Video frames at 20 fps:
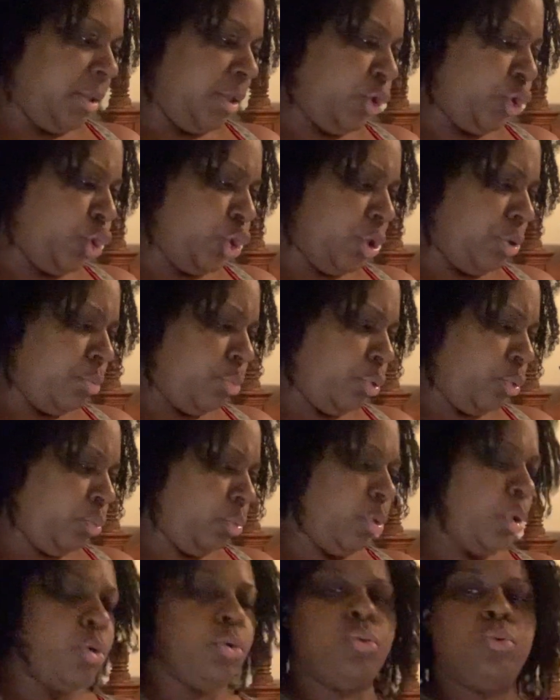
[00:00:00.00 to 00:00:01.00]
the jumbo
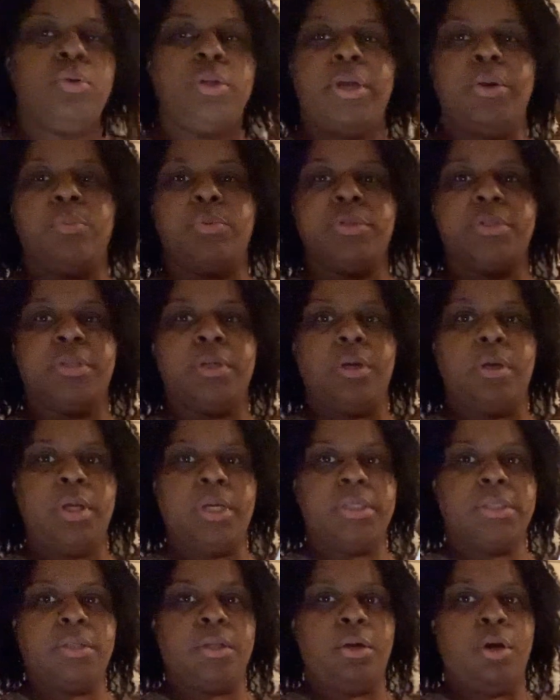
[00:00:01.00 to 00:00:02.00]
roll.
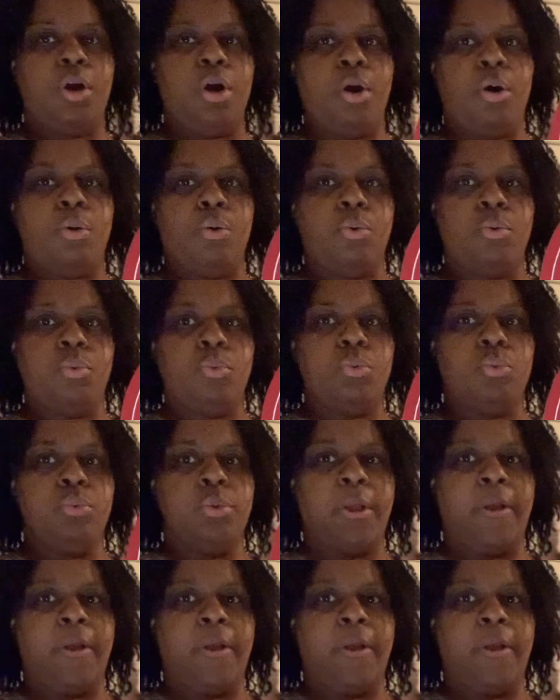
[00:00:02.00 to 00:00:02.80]
It's the gold.